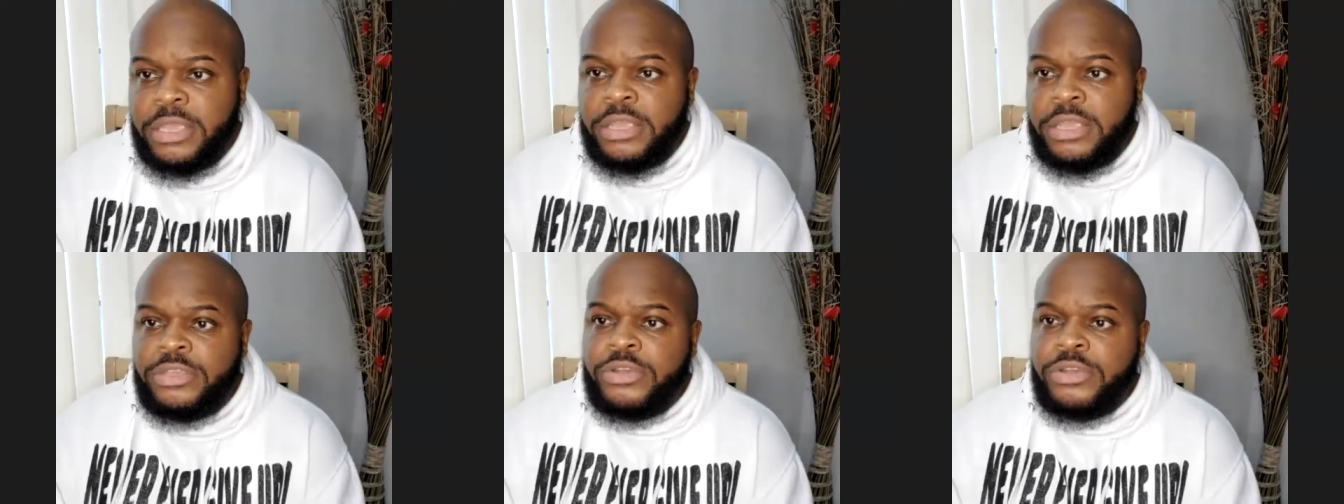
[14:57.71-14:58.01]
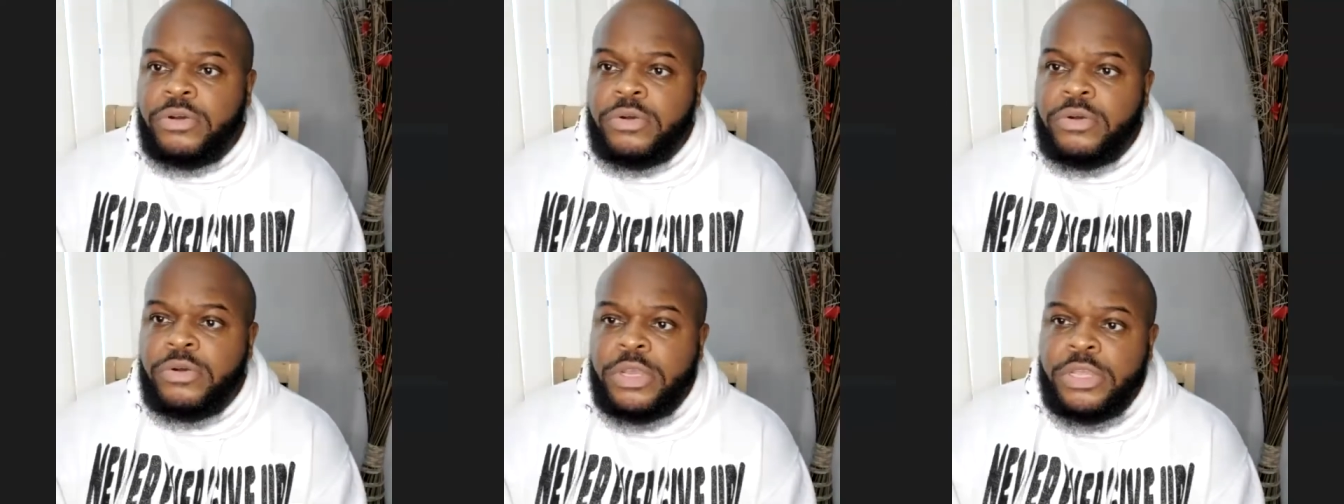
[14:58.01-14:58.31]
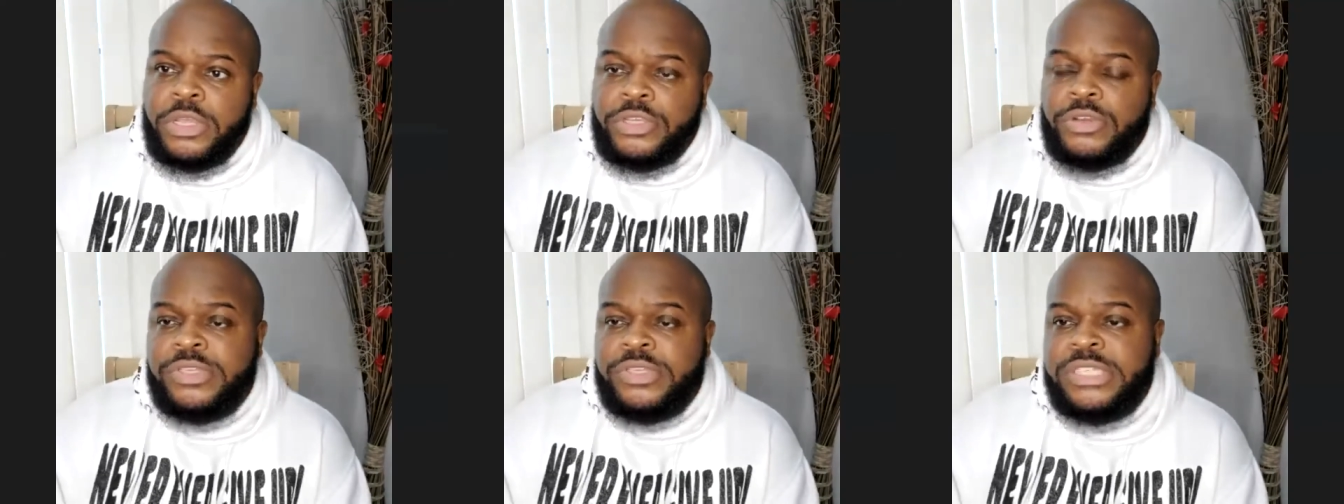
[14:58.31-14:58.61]
You'll
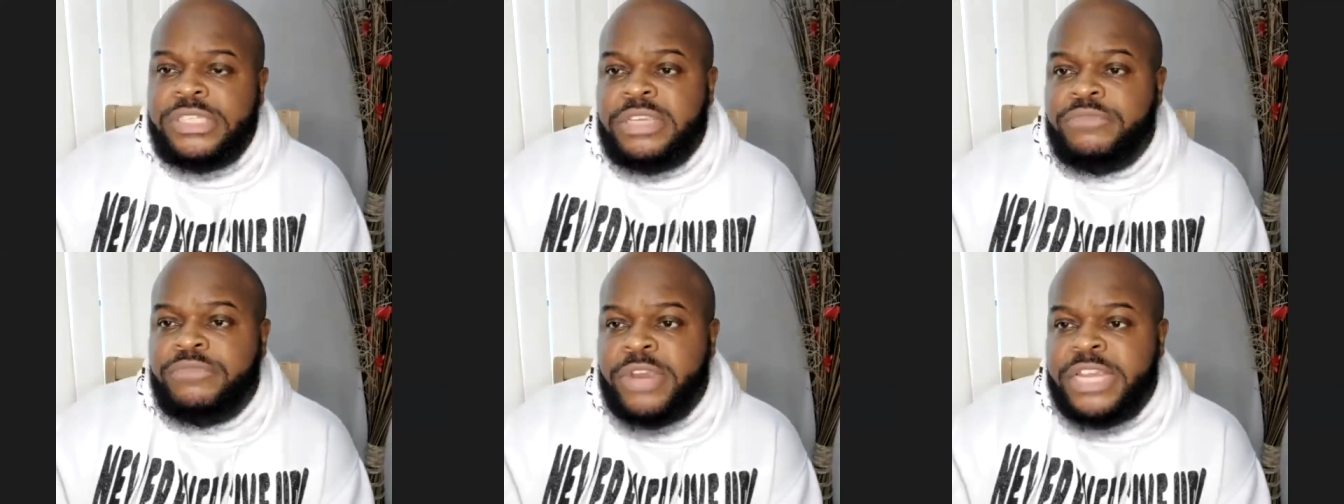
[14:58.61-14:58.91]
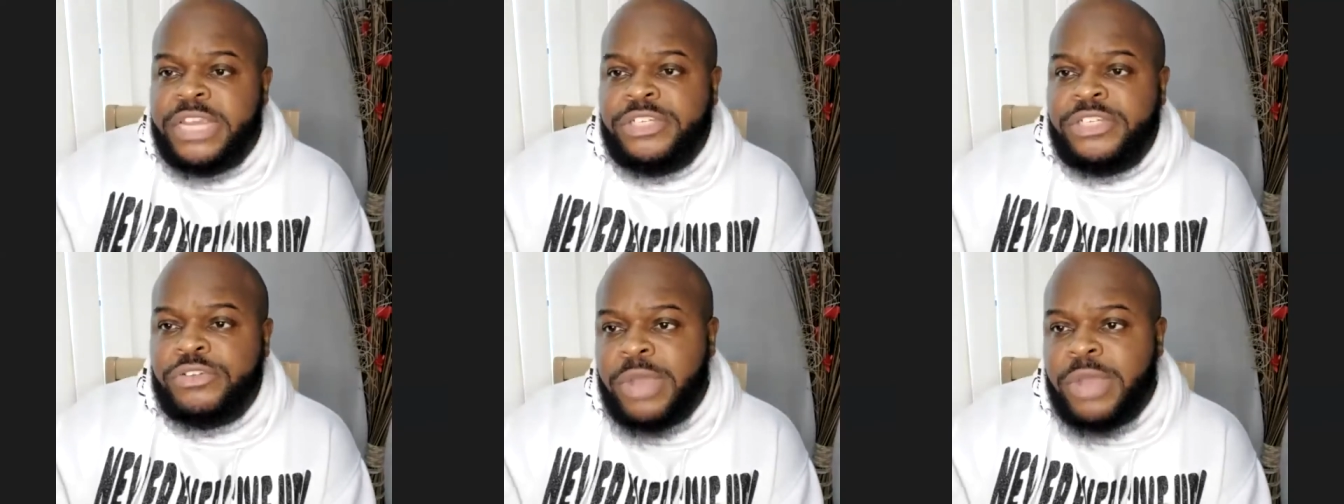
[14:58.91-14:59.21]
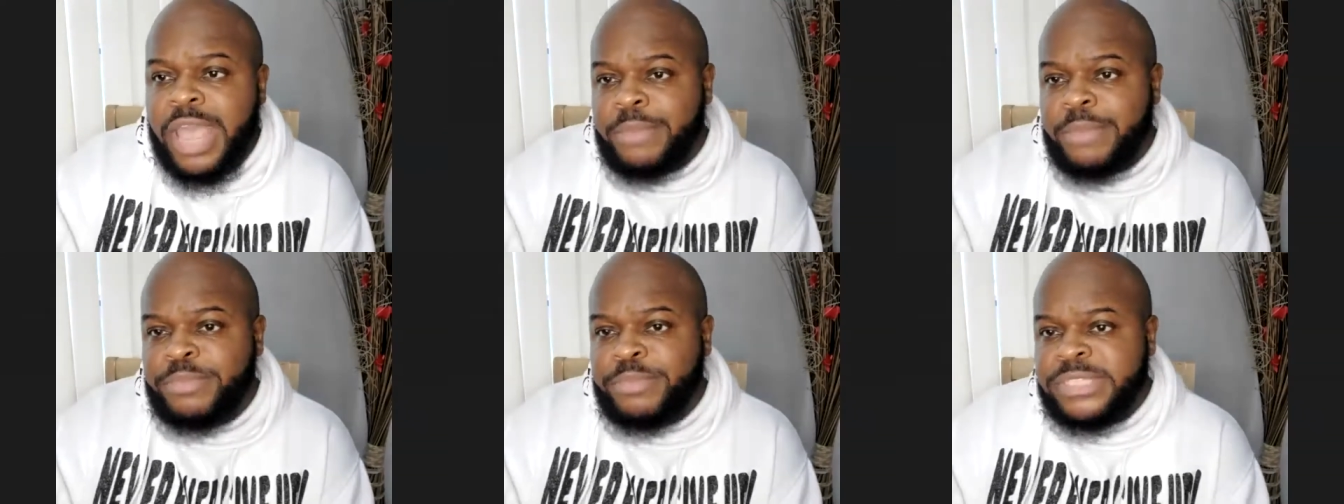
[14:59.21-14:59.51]
you'll see racial
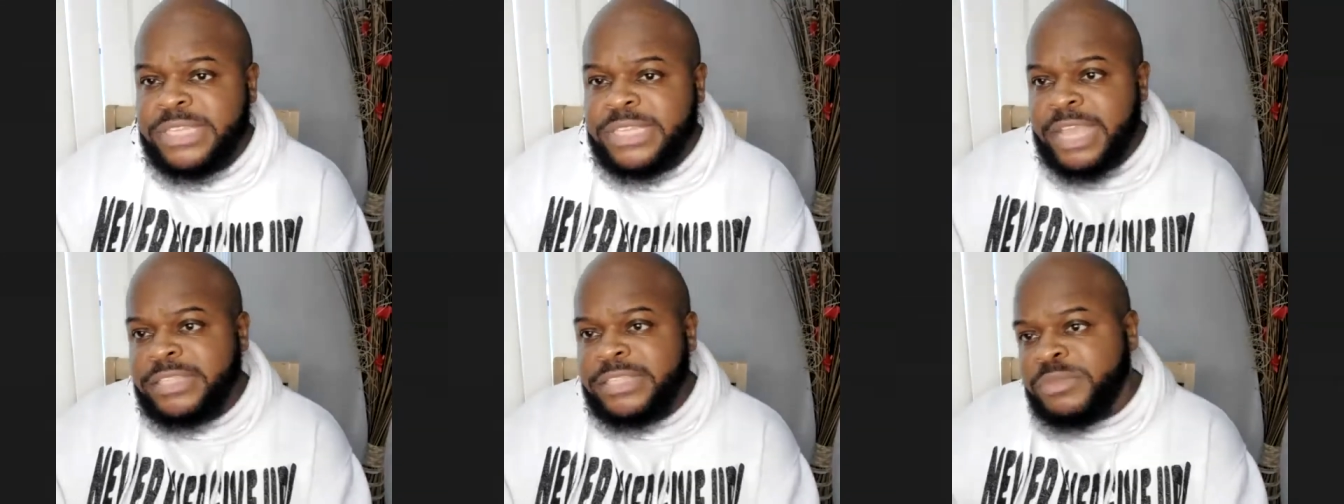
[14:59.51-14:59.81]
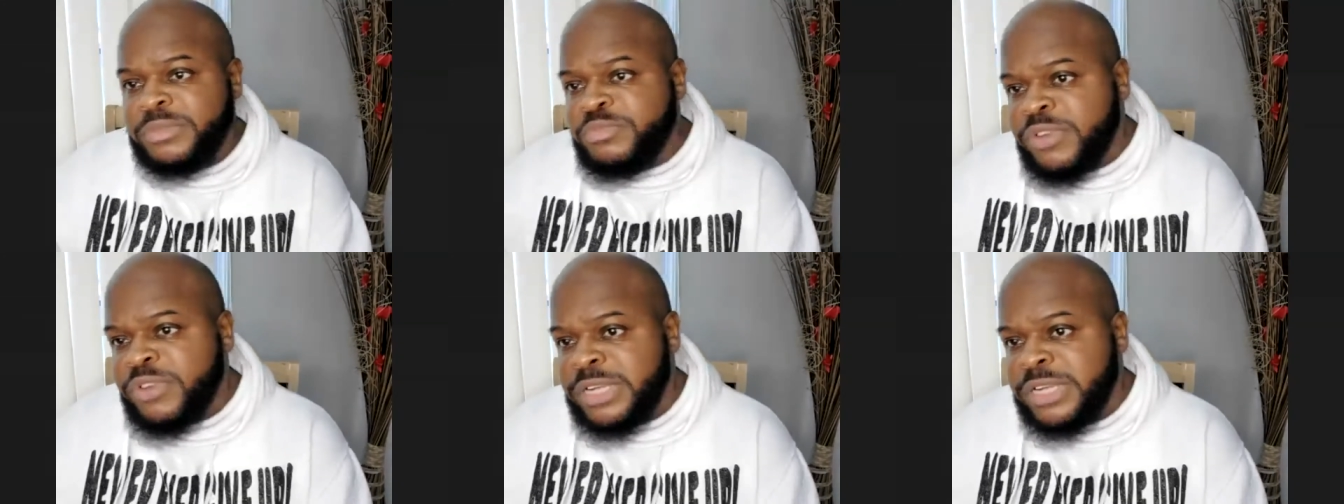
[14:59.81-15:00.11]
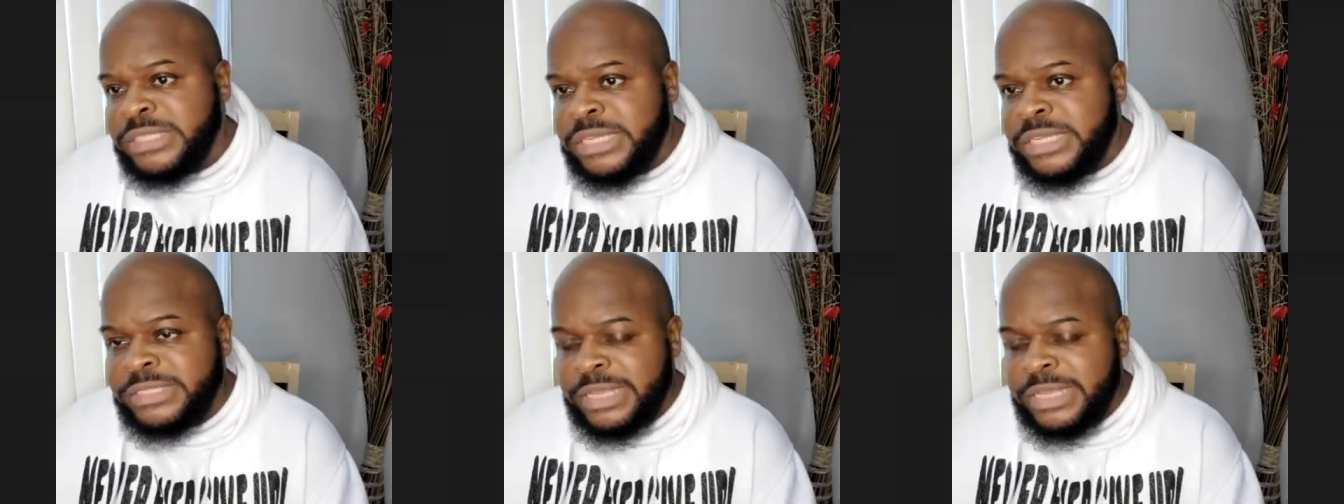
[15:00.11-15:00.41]
appetites and
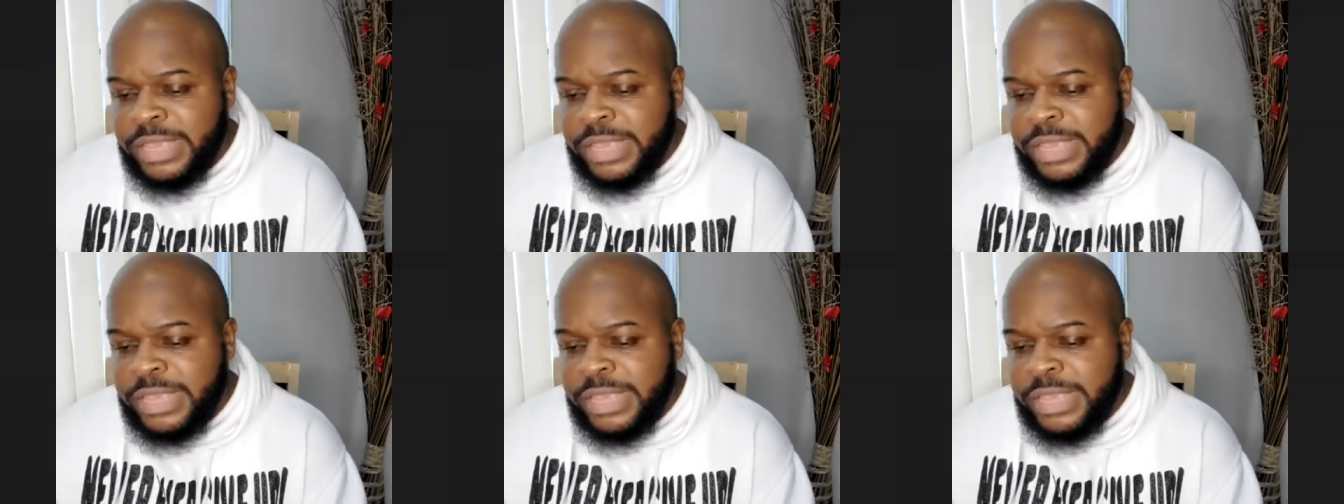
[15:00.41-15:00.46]
prejudice